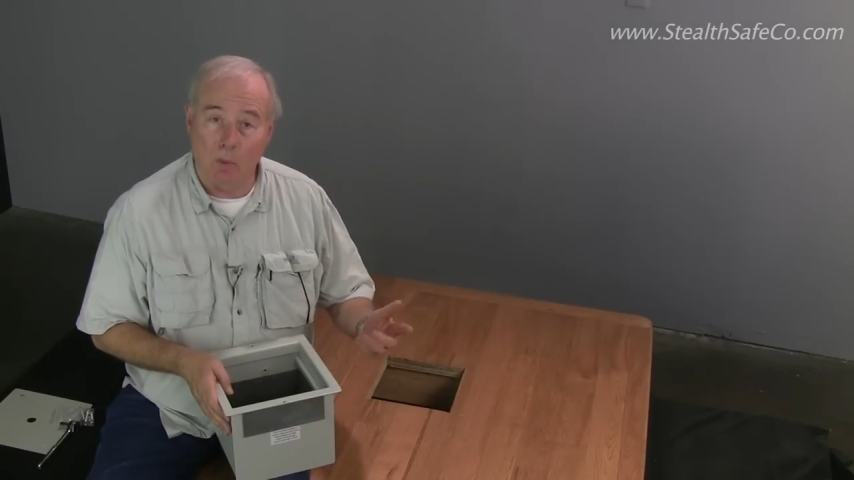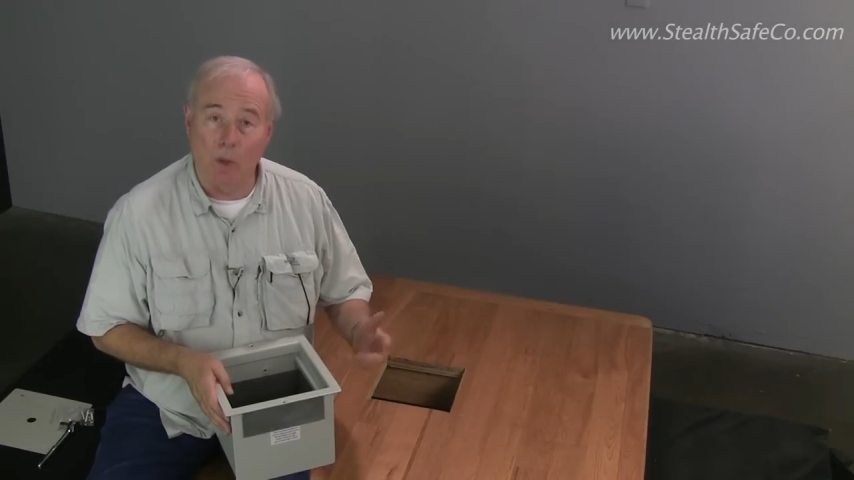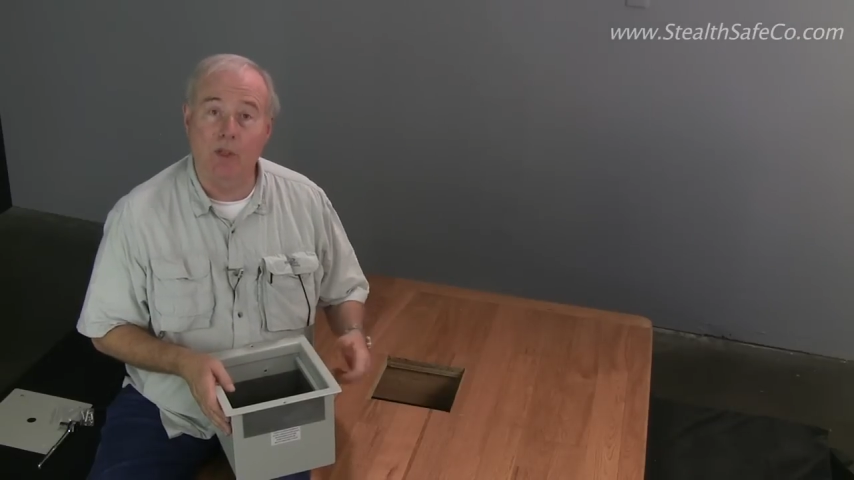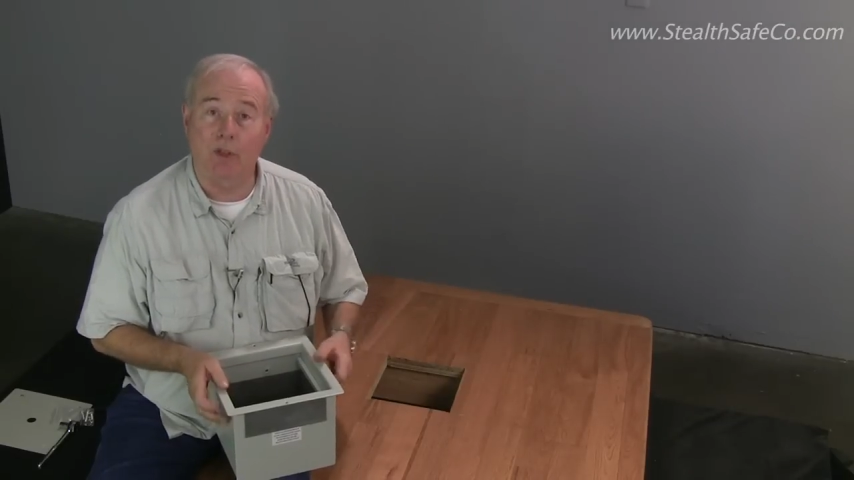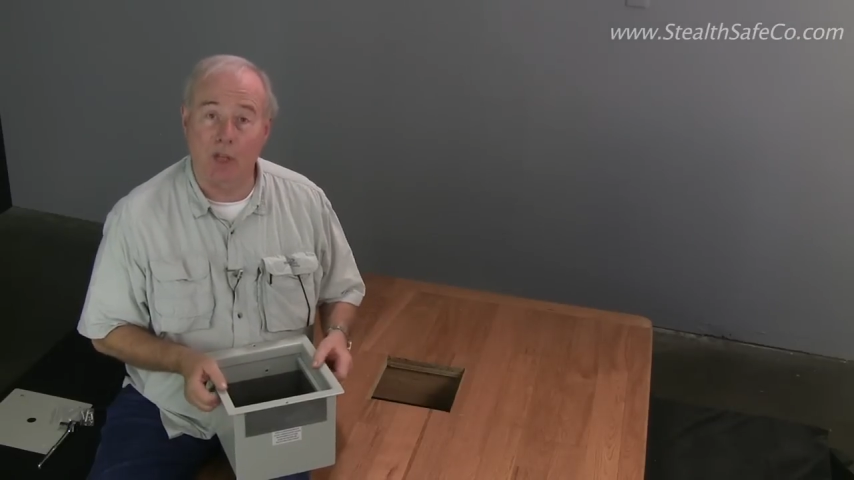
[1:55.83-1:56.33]

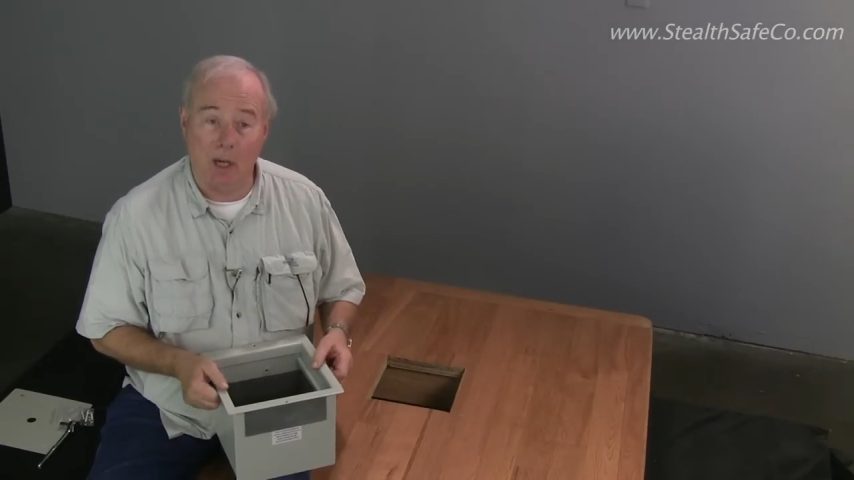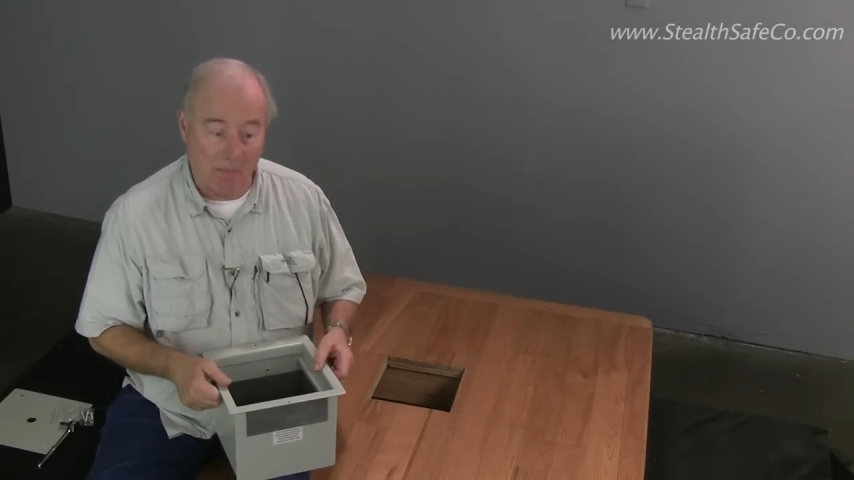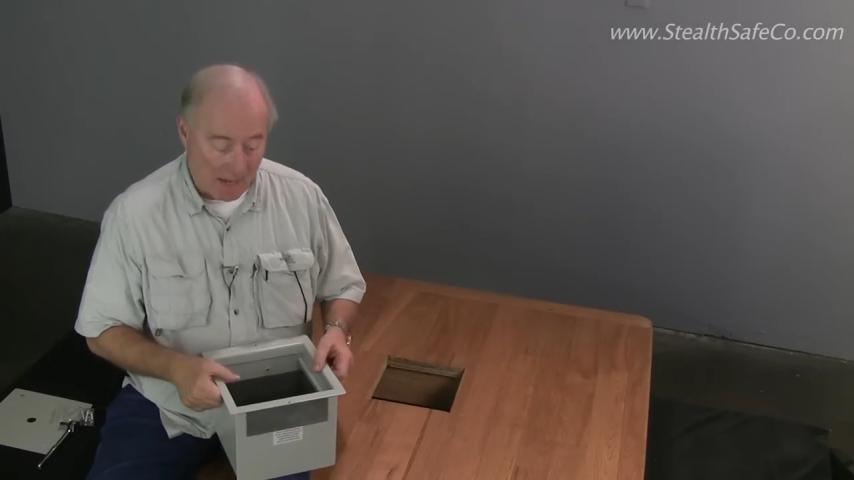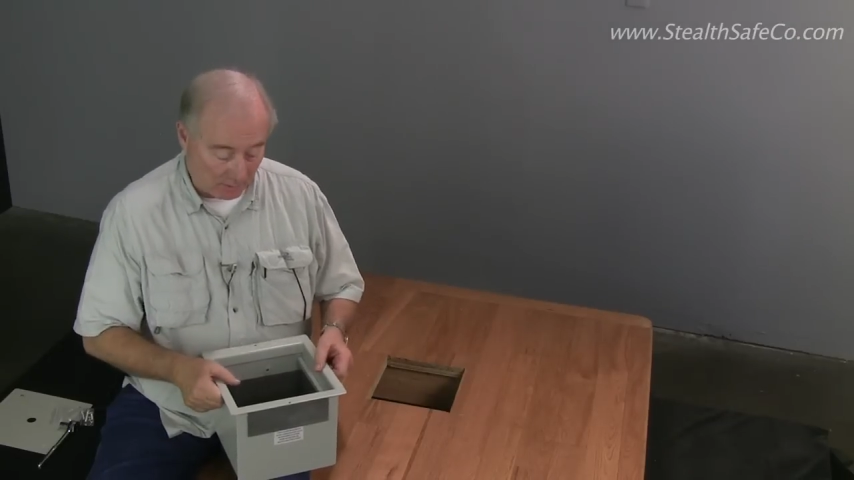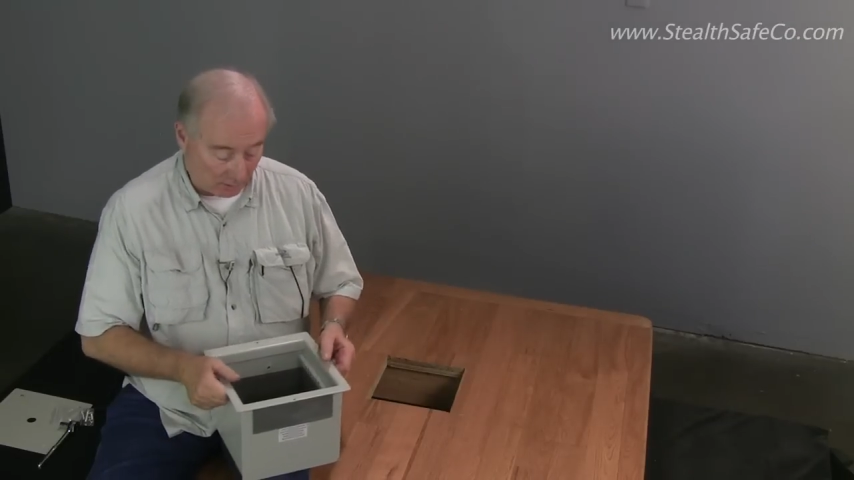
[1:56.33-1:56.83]
we're just going to
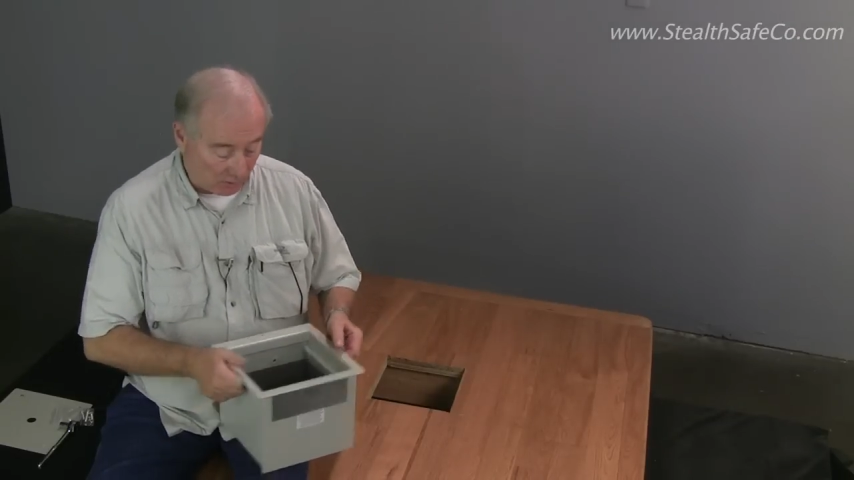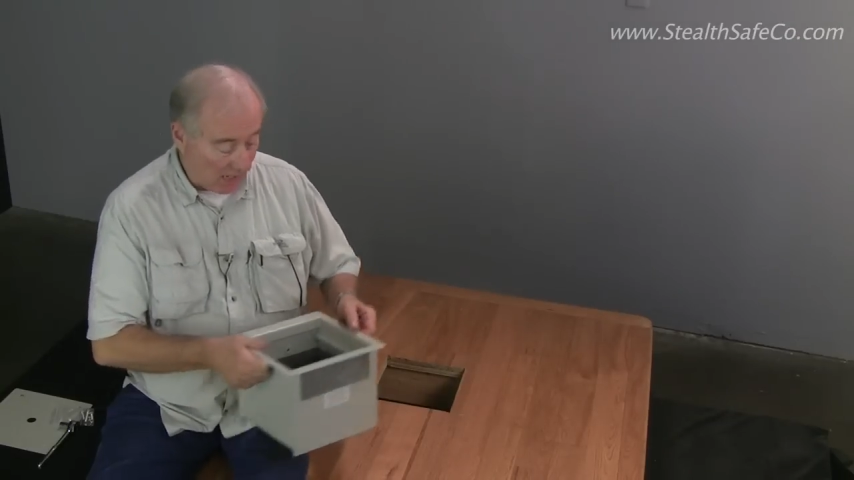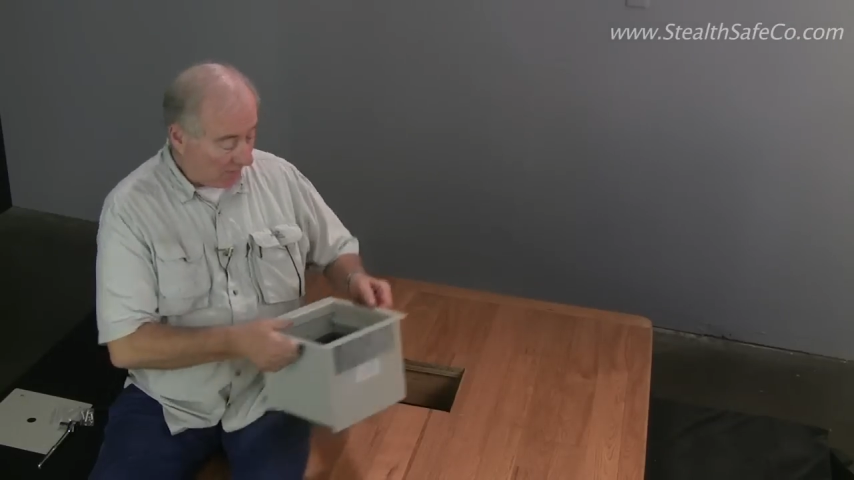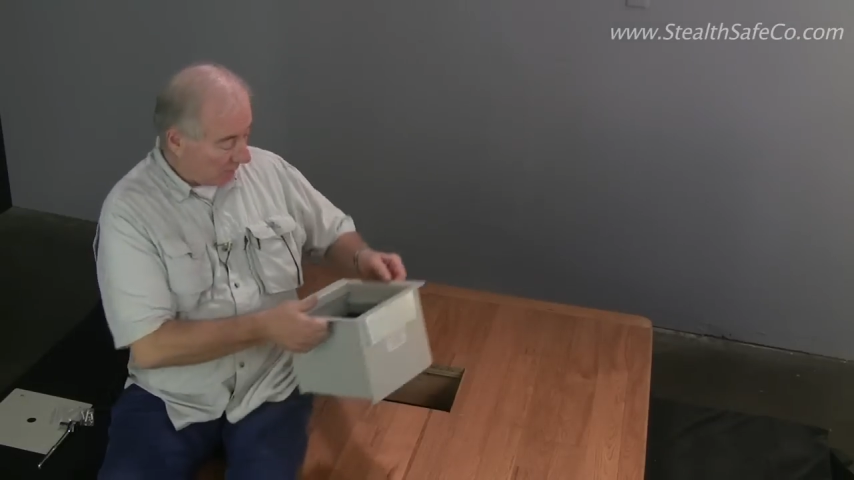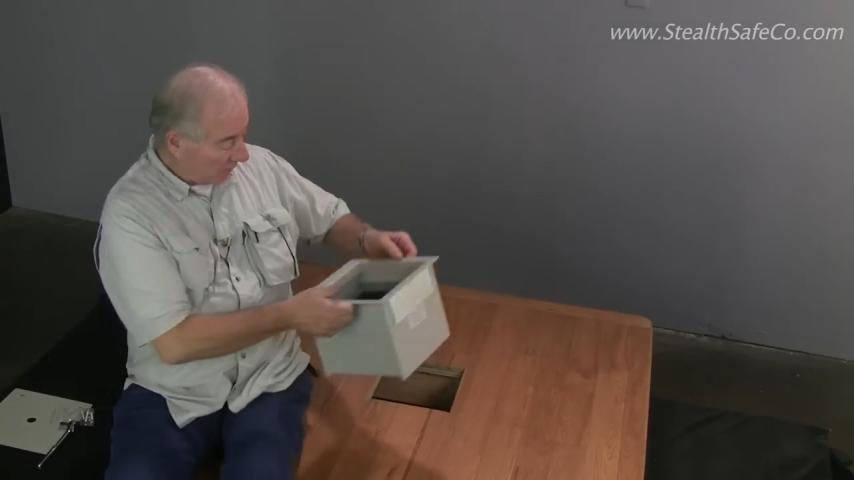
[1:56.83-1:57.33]
mount the
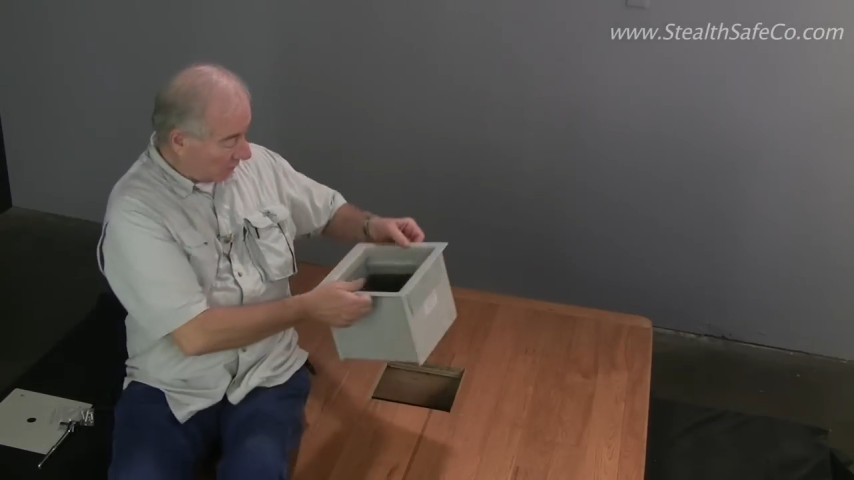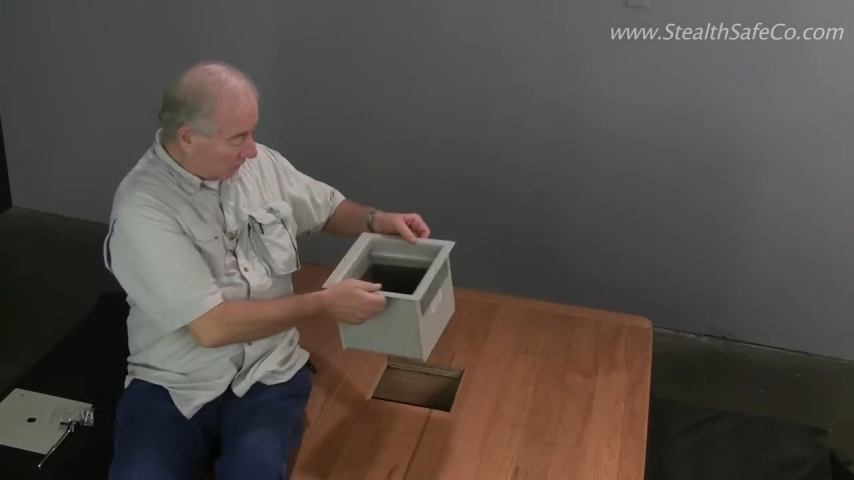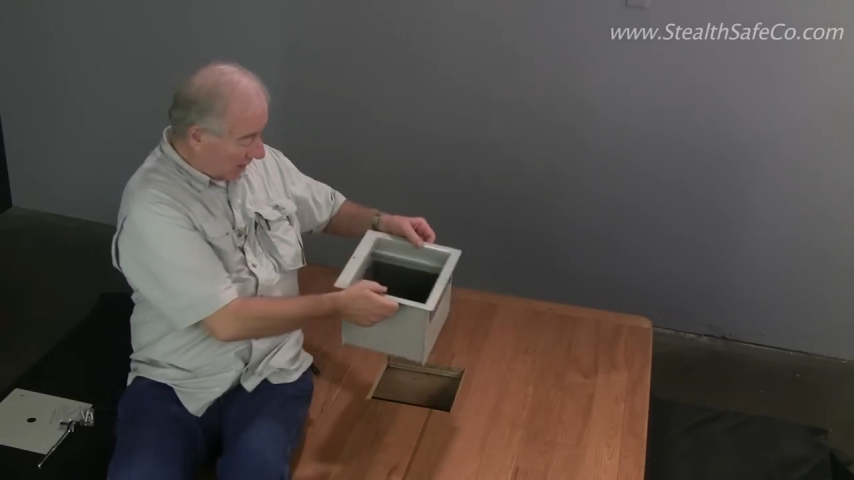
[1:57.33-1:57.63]
safe. It's as